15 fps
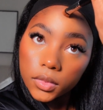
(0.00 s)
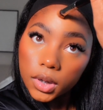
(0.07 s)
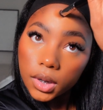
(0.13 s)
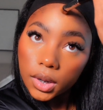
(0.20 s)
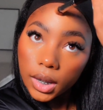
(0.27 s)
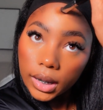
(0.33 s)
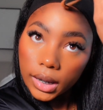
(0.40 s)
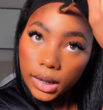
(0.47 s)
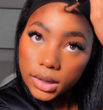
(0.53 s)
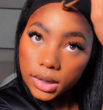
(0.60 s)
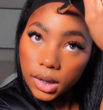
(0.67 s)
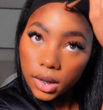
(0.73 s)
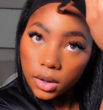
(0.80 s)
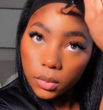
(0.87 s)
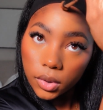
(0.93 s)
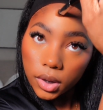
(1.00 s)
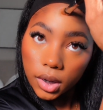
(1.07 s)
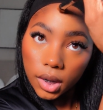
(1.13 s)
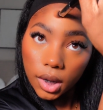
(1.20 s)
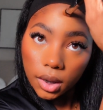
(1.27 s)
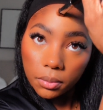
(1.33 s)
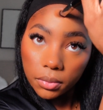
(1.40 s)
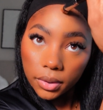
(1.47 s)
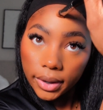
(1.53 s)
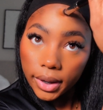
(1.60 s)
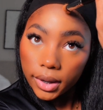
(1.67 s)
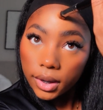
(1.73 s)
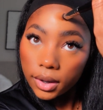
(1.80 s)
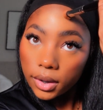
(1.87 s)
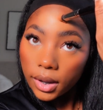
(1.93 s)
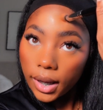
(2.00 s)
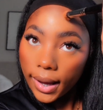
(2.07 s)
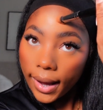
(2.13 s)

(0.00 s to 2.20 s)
Like I said, you want to keep blending the